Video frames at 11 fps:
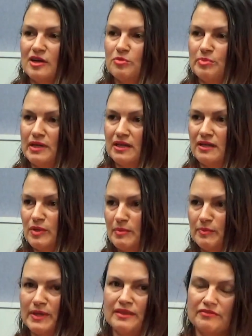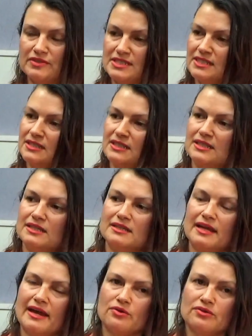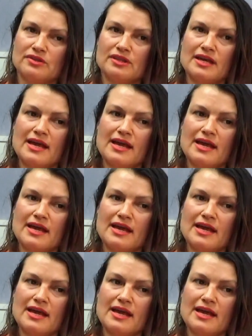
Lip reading: helping women with their fertility and health.